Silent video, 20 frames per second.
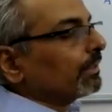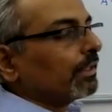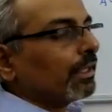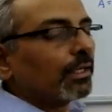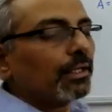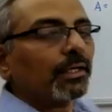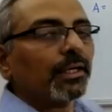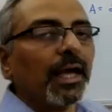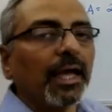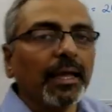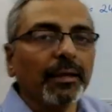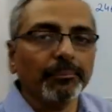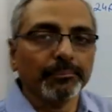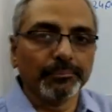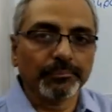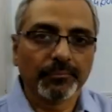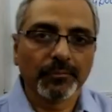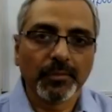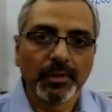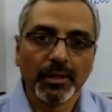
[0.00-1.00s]
the time.
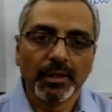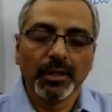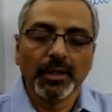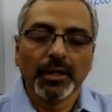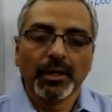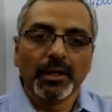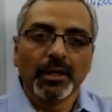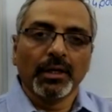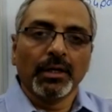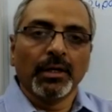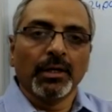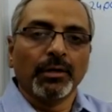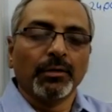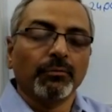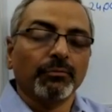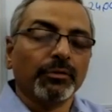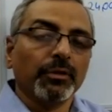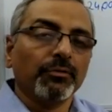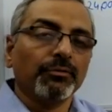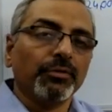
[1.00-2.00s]

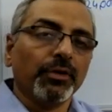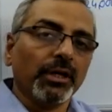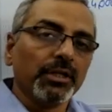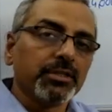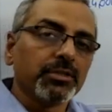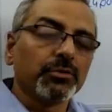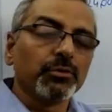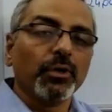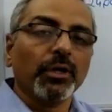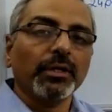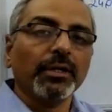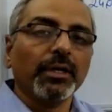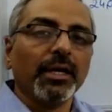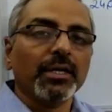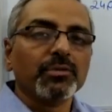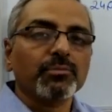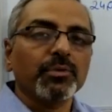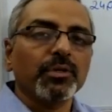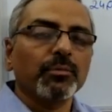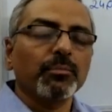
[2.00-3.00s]
The first drawing
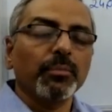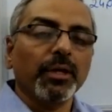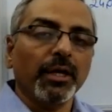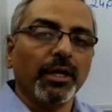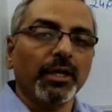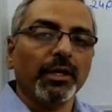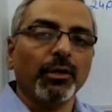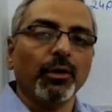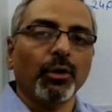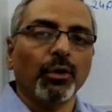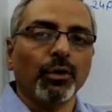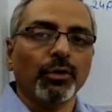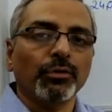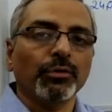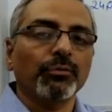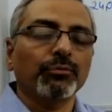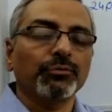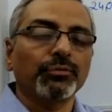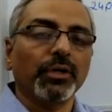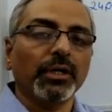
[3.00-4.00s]
has been made on
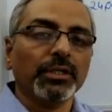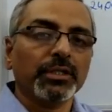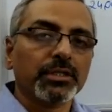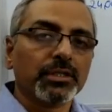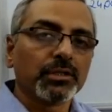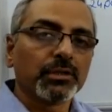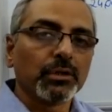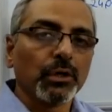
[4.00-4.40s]
the 1st